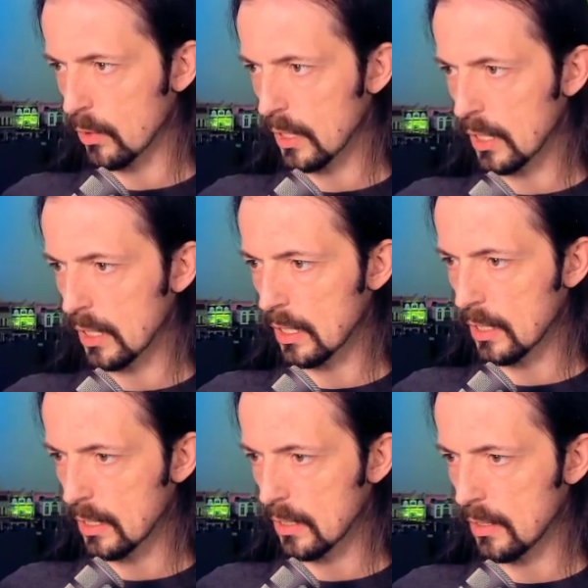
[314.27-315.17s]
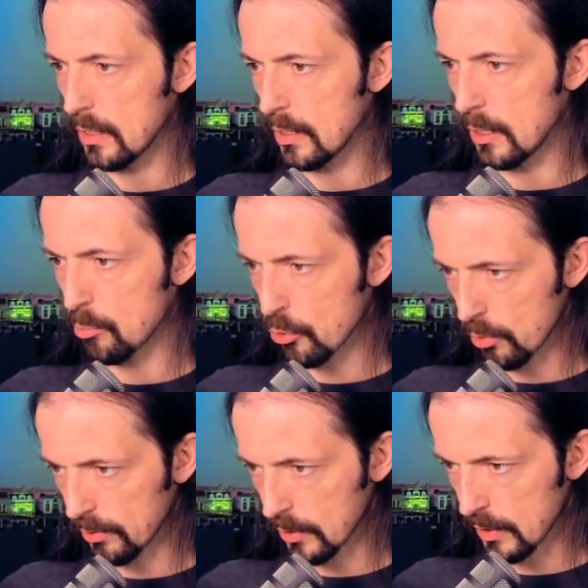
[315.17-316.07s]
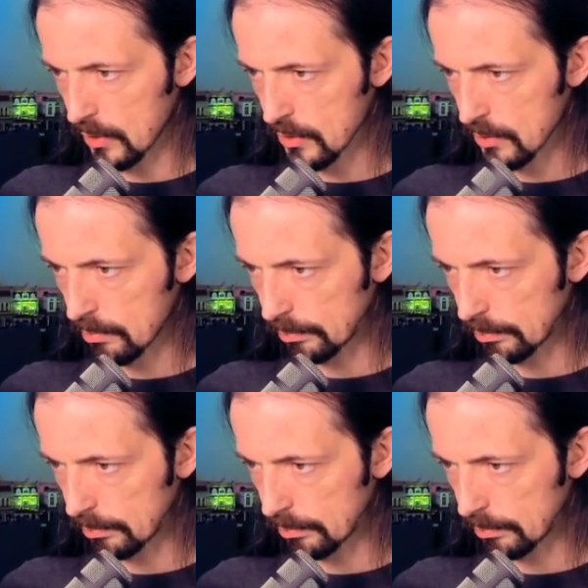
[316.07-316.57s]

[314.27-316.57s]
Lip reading: we improve on this?